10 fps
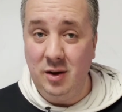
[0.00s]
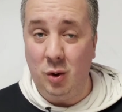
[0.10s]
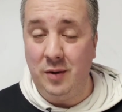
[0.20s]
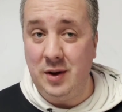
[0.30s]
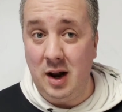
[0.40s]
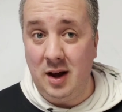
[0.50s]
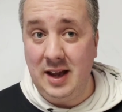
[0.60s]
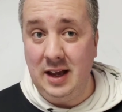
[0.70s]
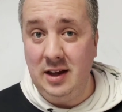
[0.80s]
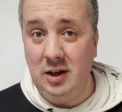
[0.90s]
or if you're
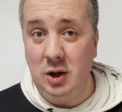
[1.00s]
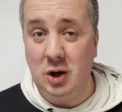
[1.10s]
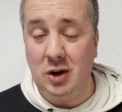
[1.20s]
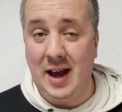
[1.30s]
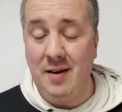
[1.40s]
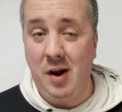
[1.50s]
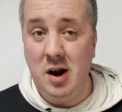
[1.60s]
lucky, you could have